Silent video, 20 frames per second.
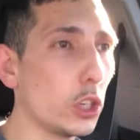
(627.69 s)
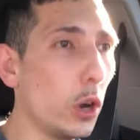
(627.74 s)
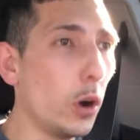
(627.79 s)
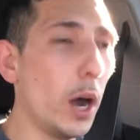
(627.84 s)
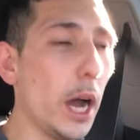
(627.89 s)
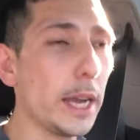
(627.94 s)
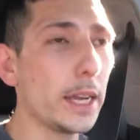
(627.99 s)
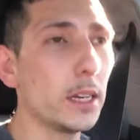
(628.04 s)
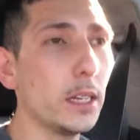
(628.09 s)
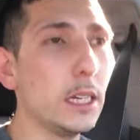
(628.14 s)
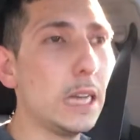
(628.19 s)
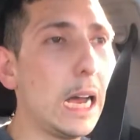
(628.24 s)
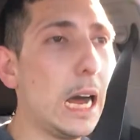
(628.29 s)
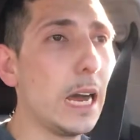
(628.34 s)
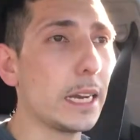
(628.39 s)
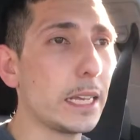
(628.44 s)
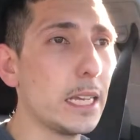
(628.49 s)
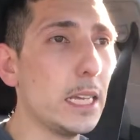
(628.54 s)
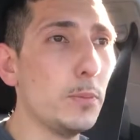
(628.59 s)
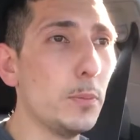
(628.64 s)
I could
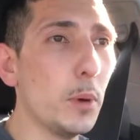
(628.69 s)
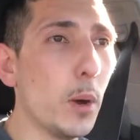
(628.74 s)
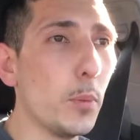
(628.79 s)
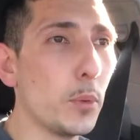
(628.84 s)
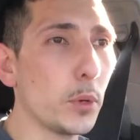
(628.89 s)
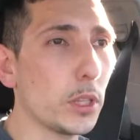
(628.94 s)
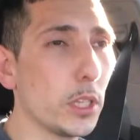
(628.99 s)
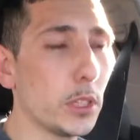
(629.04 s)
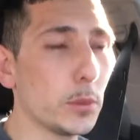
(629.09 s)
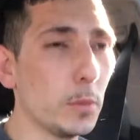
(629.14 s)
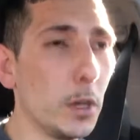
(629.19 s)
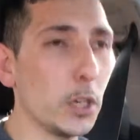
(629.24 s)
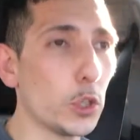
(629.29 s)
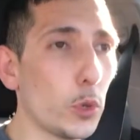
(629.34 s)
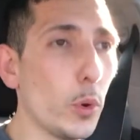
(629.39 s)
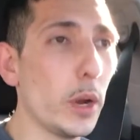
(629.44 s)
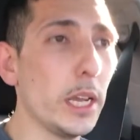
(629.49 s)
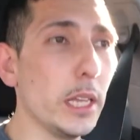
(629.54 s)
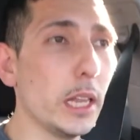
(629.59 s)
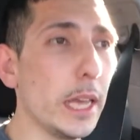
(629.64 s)
not keep up with as much weight.